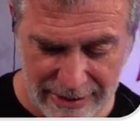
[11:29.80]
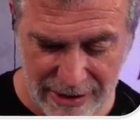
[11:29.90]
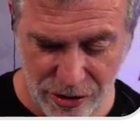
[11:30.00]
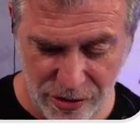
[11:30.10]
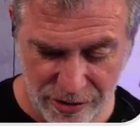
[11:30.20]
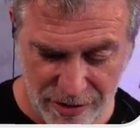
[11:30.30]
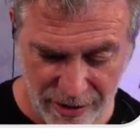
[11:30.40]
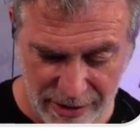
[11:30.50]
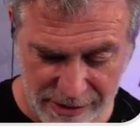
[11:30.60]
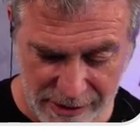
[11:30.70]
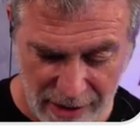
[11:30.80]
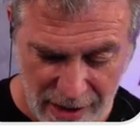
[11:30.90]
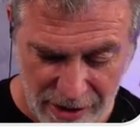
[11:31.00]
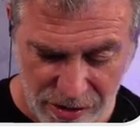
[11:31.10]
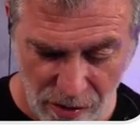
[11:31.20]
addition to this.
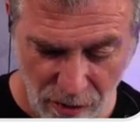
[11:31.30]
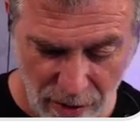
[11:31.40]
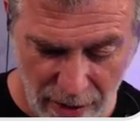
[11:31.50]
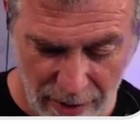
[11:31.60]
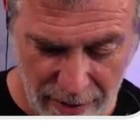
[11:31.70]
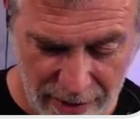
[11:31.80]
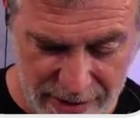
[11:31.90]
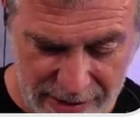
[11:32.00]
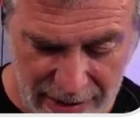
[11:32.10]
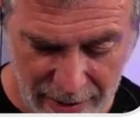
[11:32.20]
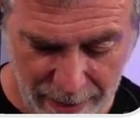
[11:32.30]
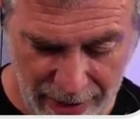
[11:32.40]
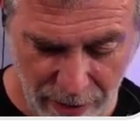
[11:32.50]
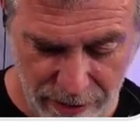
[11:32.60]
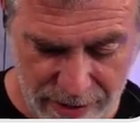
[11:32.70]
So this thing
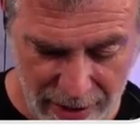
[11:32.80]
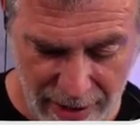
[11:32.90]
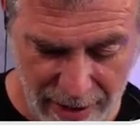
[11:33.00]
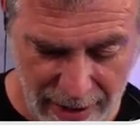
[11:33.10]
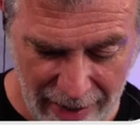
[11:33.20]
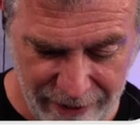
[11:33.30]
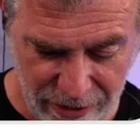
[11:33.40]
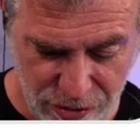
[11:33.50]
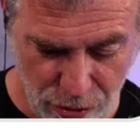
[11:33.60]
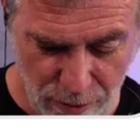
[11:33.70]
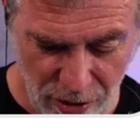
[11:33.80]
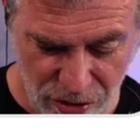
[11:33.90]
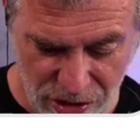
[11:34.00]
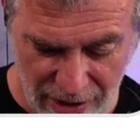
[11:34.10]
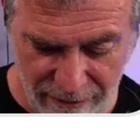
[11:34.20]
about having too
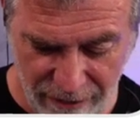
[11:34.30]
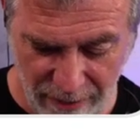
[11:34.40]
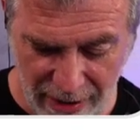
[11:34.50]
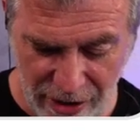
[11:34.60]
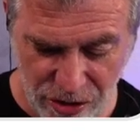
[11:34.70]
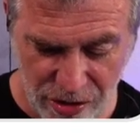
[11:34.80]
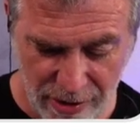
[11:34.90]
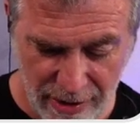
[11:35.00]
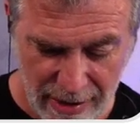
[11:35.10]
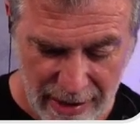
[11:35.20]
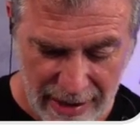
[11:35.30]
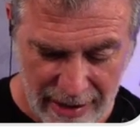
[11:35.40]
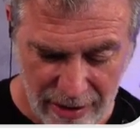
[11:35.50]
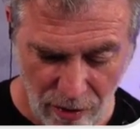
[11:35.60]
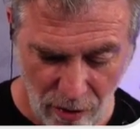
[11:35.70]
much information,
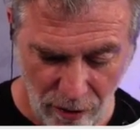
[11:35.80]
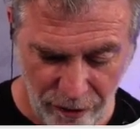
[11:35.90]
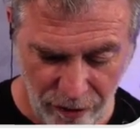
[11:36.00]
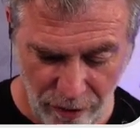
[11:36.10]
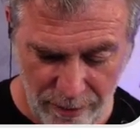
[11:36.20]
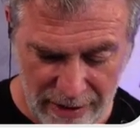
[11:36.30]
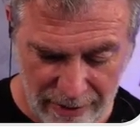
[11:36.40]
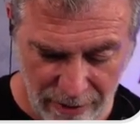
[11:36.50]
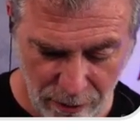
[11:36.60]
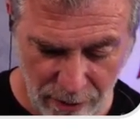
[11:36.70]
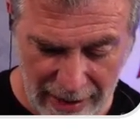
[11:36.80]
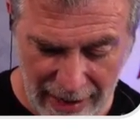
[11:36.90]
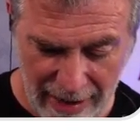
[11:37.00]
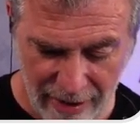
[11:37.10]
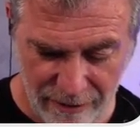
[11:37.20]
it can also mean that we
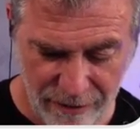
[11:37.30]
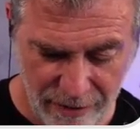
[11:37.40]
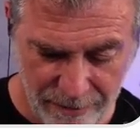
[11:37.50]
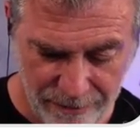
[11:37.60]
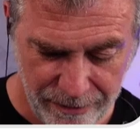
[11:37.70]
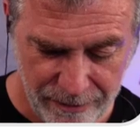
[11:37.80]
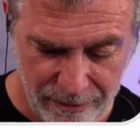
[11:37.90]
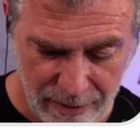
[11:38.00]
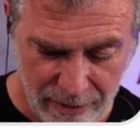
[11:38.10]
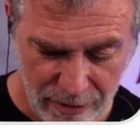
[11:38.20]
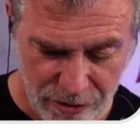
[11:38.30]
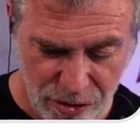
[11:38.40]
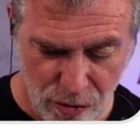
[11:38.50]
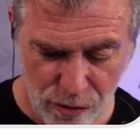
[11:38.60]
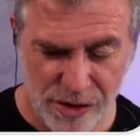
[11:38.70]
have
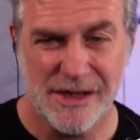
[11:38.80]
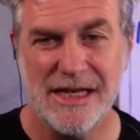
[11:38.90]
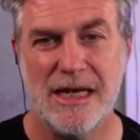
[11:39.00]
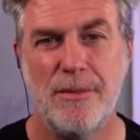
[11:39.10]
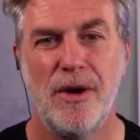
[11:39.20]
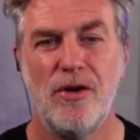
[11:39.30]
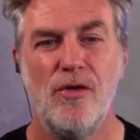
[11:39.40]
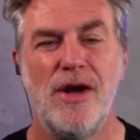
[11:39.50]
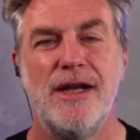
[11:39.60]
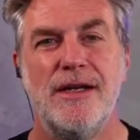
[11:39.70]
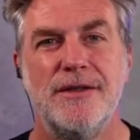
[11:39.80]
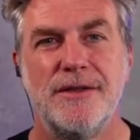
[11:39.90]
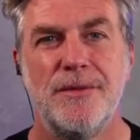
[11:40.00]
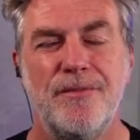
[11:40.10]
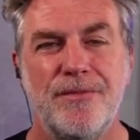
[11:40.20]
too steep a gradient.